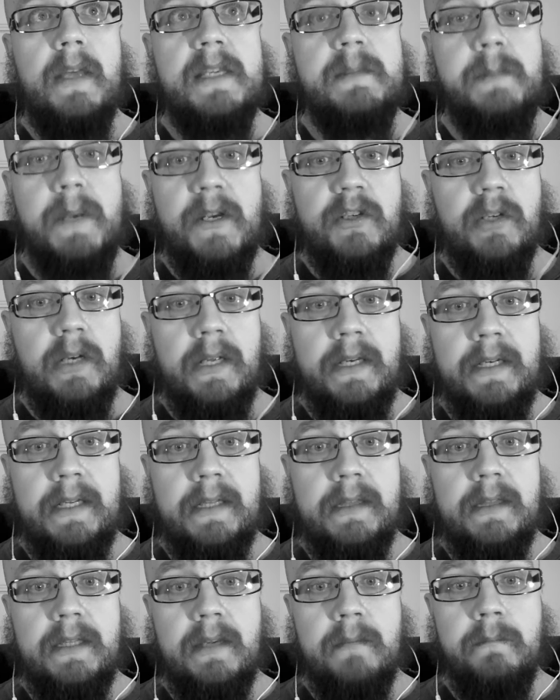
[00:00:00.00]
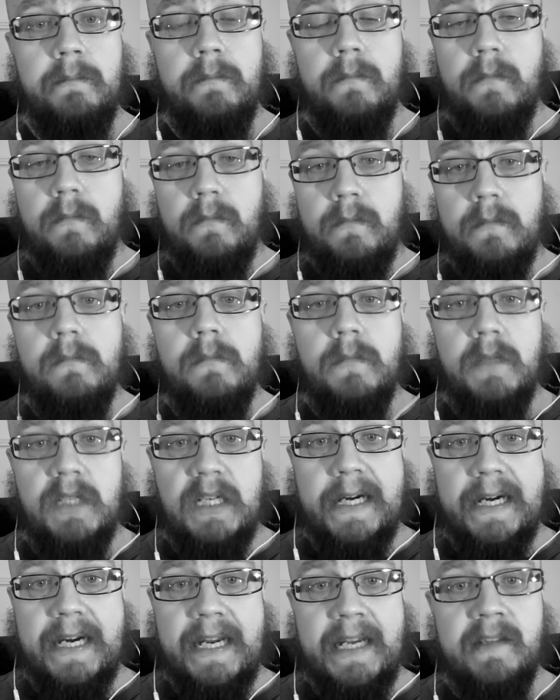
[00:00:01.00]
especially not the
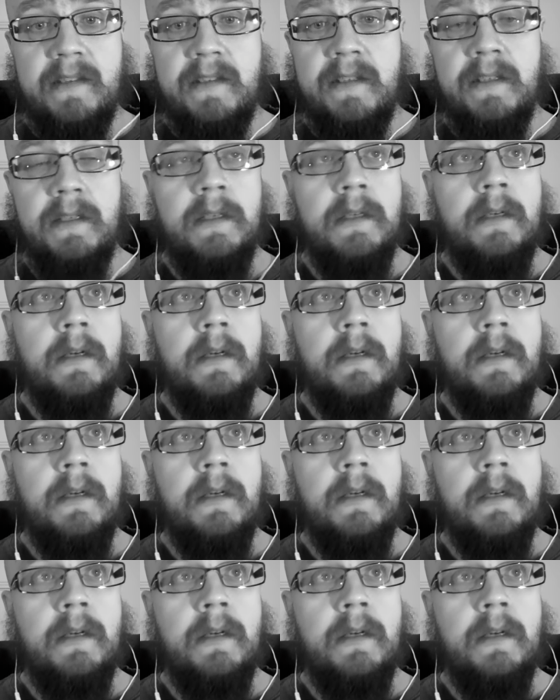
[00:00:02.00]
direct